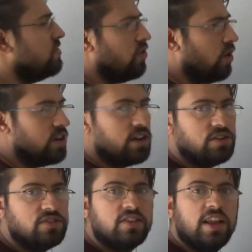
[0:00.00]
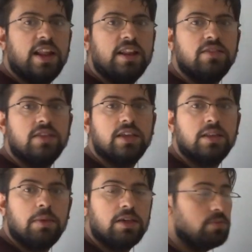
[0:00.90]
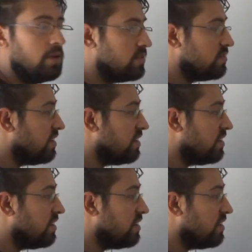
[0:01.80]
you're not going to understand anything in mathematics.